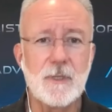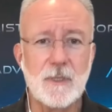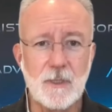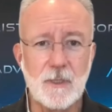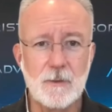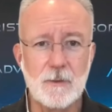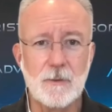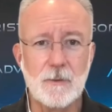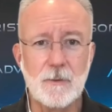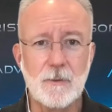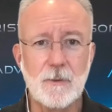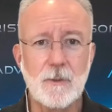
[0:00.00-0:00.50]

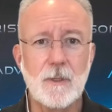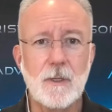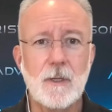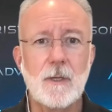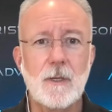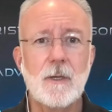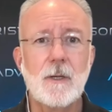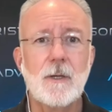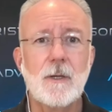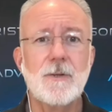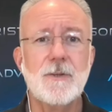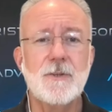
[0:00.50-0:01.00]
you
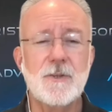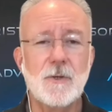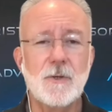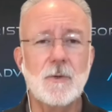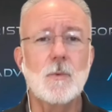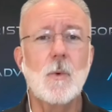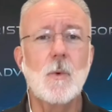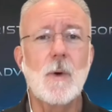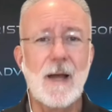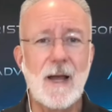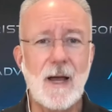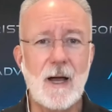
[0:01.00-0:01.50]
do
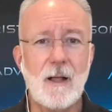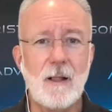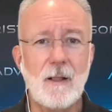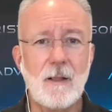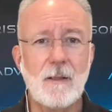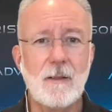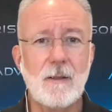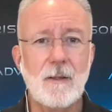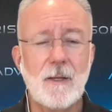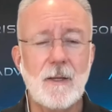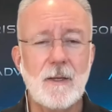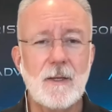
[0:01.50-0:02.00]

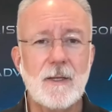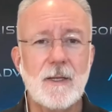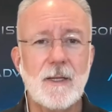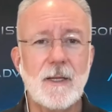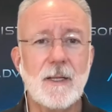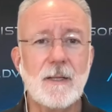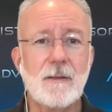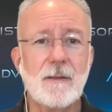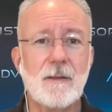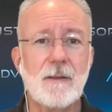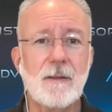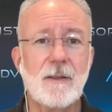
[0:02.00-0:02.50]
well
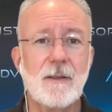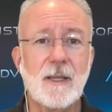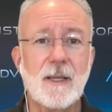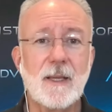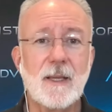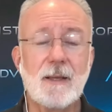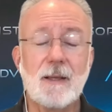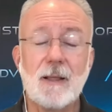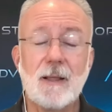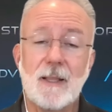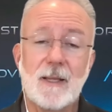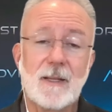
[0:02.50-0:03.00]
in
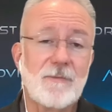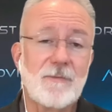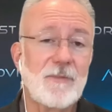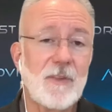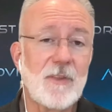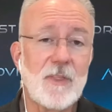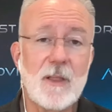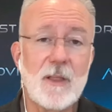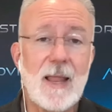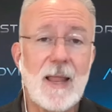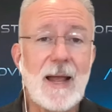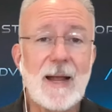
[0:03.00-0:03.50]
the,
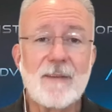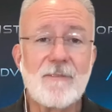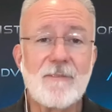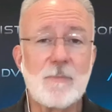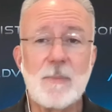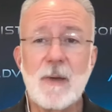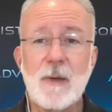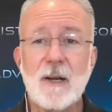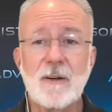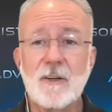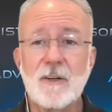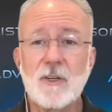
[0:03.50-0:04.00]
for the lack of a
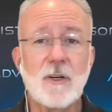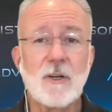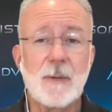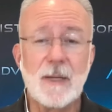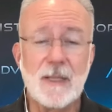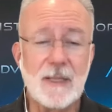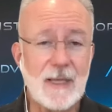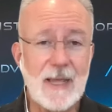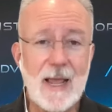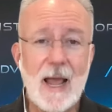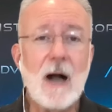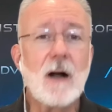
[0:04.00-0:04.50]
better term,
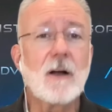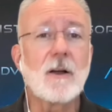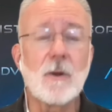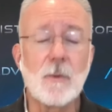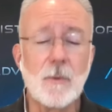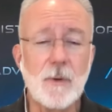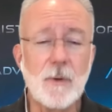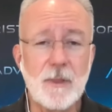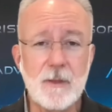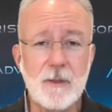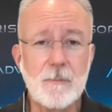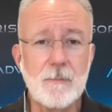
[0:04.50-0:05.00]
in the
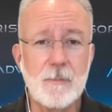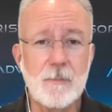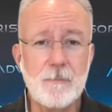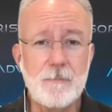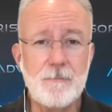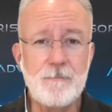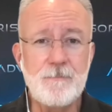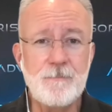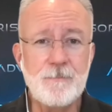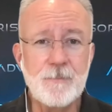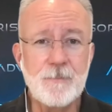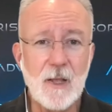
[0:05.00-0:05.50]
algorithm
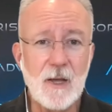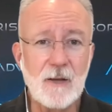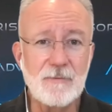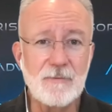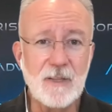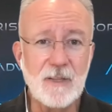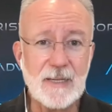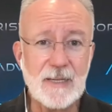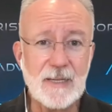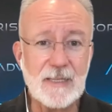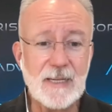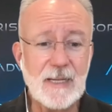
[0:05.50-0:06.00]
of
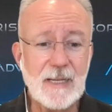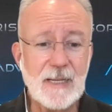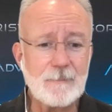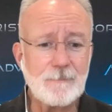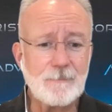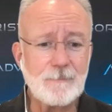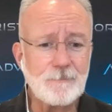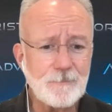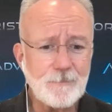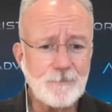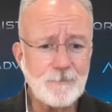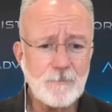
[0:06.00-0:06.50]

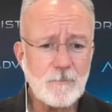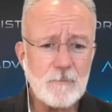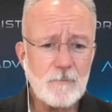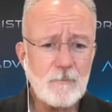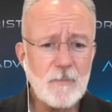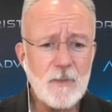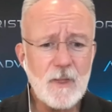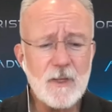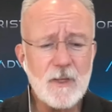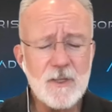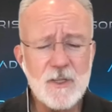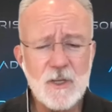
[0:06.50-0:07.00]
LinkedIn.
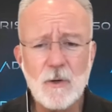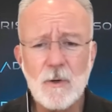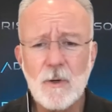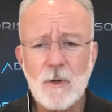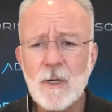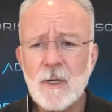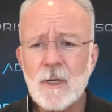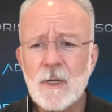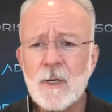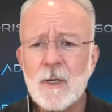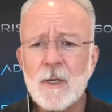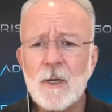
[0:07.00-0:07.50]

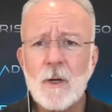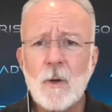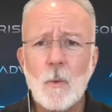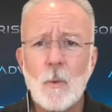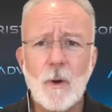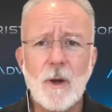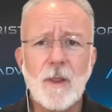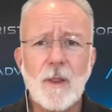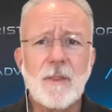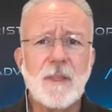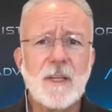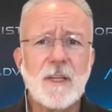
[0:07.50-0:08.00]
So
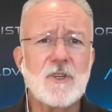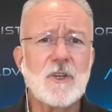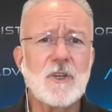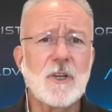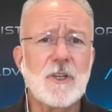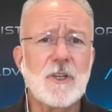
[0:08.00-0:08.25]
one of the things